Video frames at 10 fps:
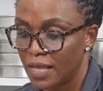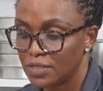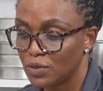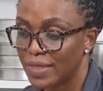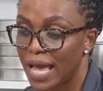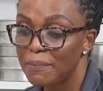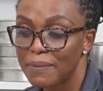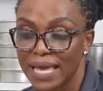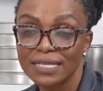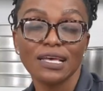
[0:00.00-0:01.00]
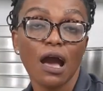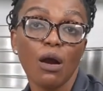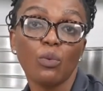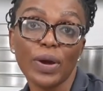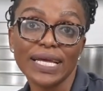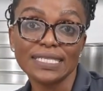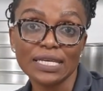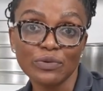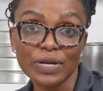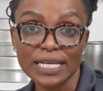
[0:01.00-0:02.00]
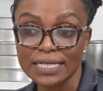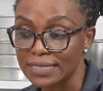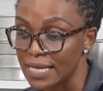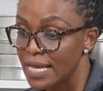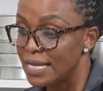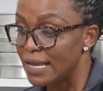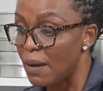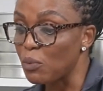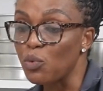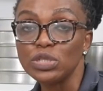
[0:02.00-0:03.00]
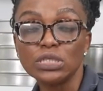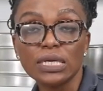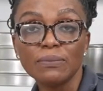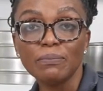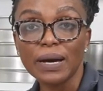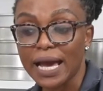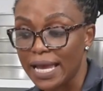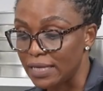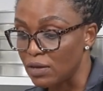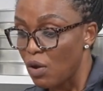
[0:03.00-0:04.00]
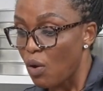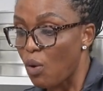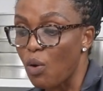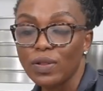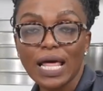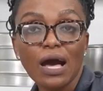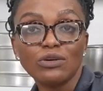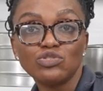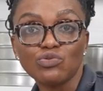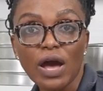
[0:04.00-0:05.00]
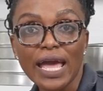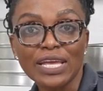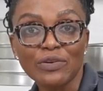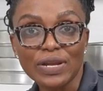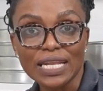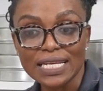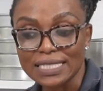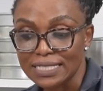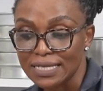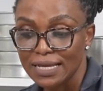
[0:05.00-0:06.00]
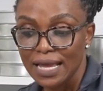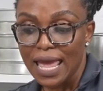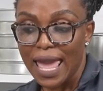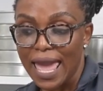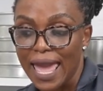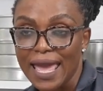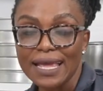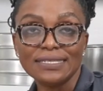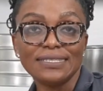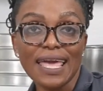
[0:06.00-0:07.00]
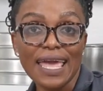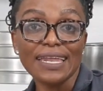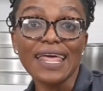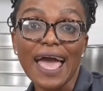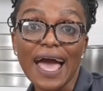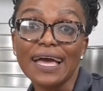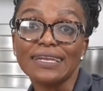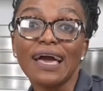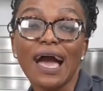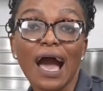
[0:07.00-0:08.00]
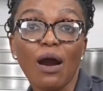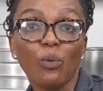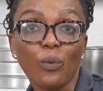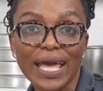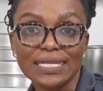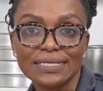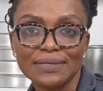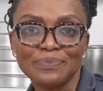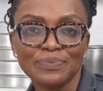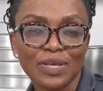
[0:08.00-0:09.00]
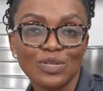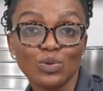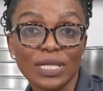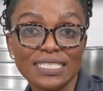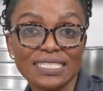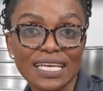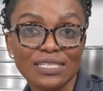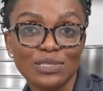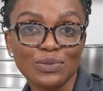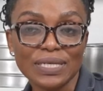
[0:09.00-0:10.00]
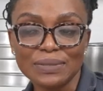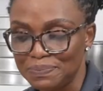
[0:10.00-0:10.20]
So that makes our wet ingredients. Now I'm going to combine all our dry ingredients and then add our wet. So let's get to it.